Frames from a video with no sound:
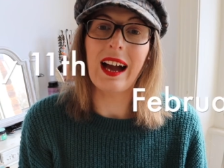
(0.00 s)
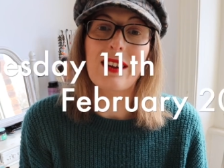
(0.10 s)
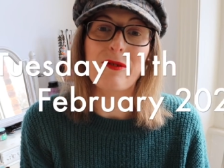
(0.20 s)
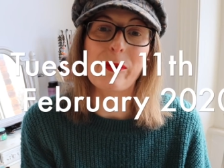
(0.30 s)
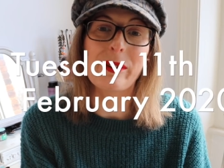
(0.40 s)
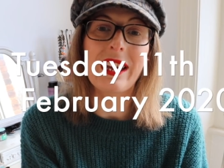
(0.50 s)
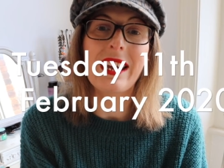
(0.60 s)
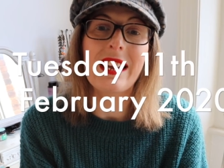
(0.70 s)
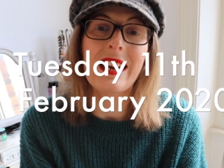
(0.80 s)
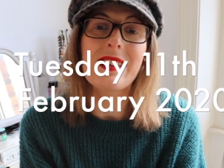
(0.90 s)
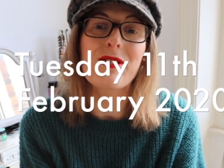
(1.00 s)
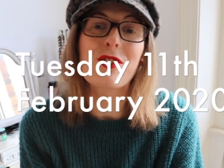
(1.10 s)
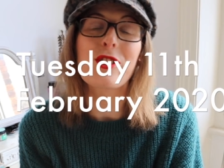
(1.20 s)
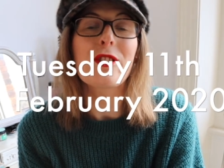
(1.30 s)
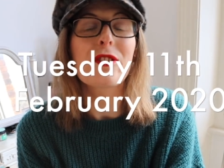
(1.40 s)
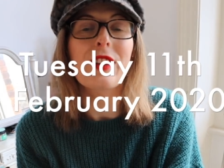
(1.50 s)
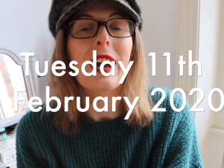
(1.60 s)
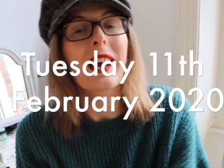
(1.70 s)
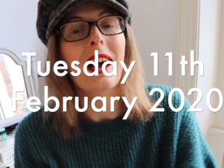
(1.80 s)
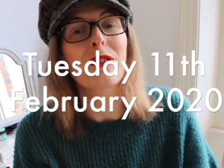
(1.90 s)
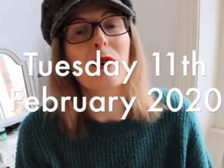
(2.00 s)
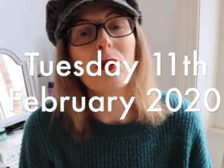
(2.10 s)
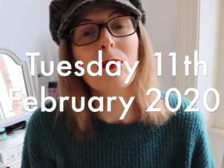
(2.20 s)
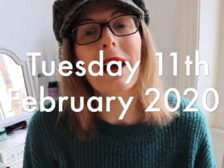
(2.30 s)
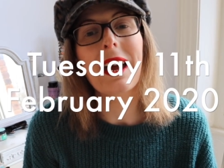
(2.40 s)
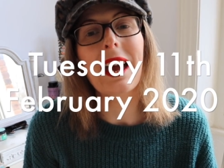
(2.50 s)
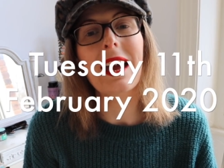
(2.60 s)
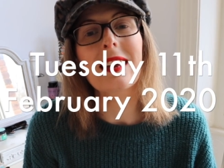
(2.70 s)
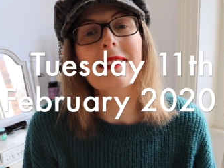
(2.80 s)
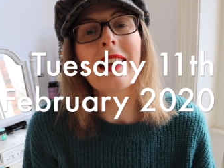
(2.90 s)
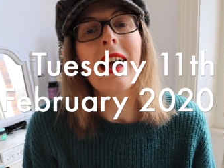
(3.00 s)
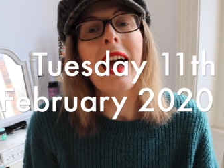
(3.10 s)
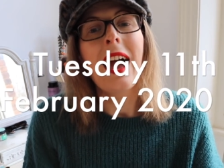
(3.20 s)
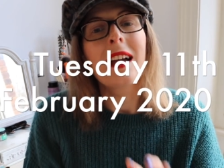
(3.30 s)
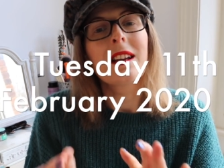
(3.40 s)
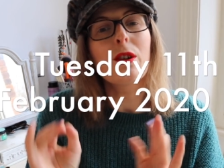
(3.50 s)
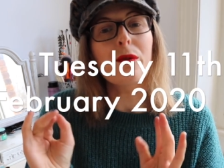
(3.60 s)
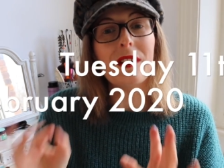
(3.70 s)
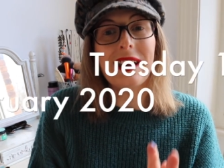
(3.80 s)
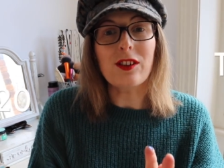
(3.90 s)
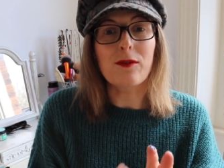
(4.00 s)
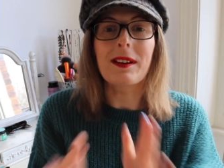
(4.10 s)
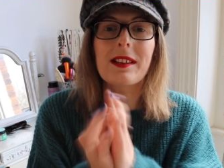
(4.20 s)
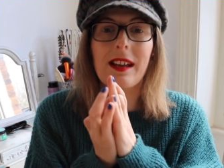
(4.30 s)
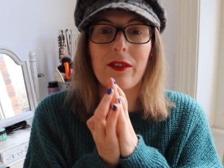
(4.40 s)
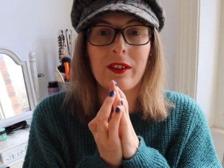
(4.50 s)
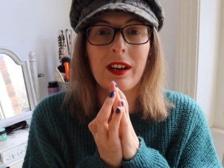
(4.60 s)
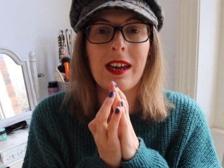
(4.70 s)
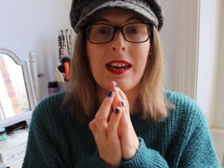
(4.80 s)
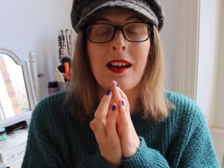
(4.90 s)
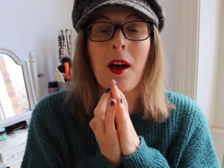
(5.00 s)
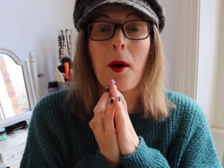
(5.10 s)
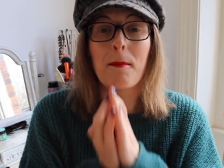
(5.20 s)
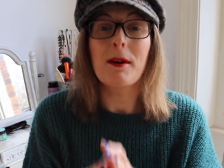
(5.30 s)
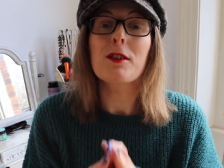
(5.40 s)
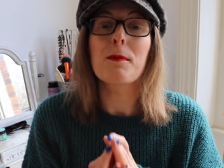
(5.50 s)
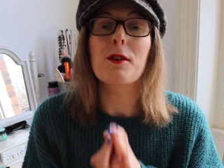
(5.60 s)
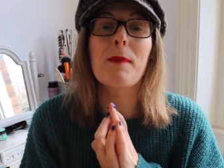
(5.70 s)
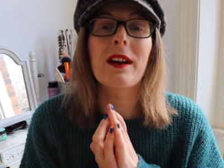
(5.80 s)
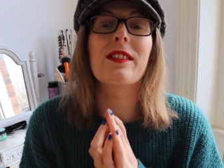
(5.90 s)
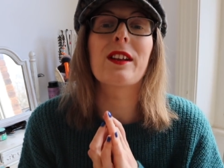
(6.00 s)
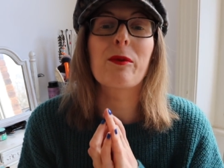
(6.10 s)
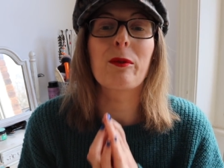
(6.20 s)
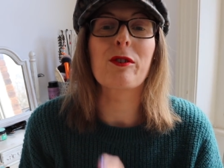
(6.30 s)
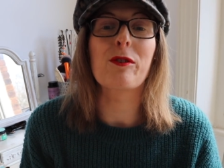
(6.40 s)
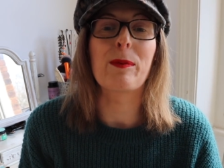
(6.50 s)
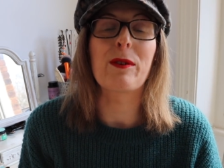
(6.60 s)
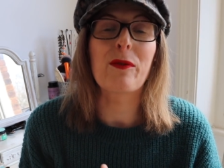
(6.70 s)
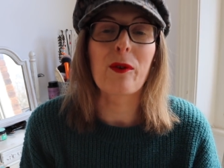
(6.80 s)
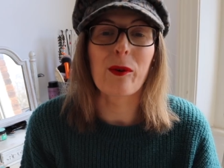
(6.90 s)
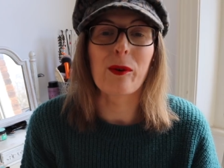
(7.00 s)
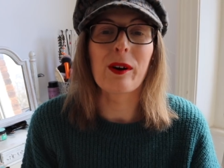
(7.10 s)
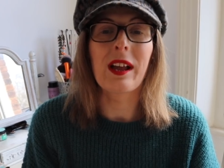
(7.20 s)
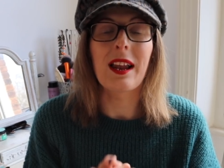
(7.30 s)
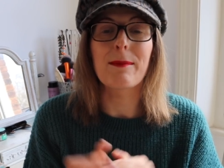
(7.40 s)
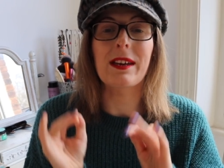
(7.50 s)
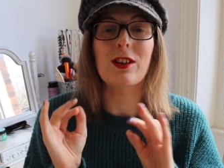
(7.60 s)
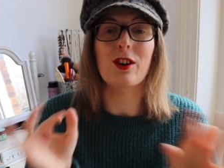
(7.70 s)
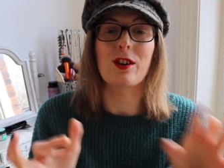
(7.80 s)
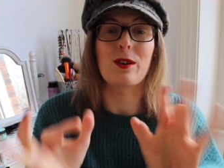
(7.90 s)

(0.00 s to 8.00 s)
Hi everyone, it is Tuesday and the hallway is not finished, but it's definitely much, much better than it was before. Let me show